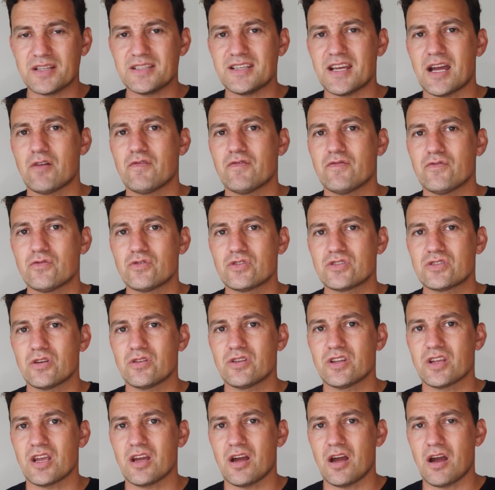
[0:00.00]
of downforce
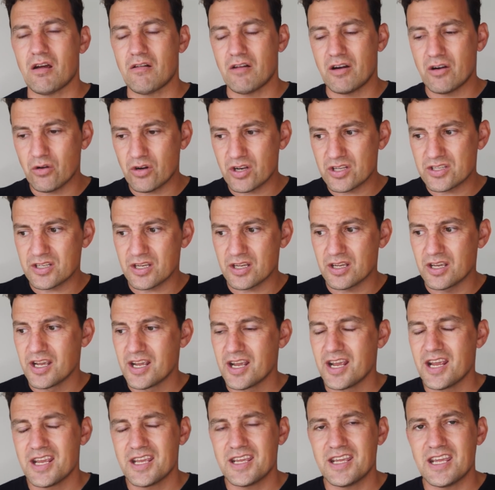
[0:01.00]
on the car in order to
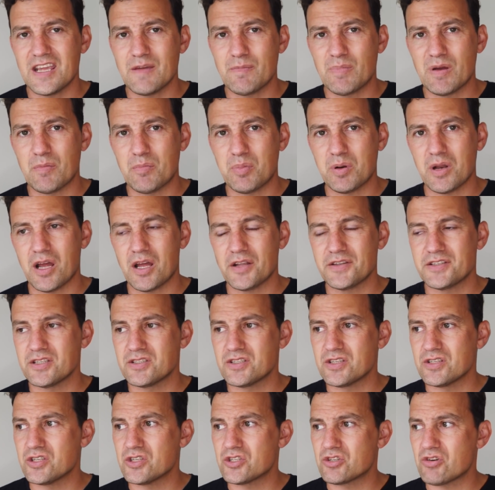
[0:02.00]
keep it
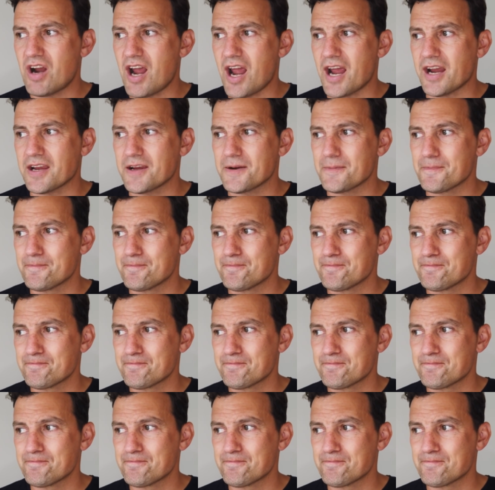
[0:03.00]
planted to the track.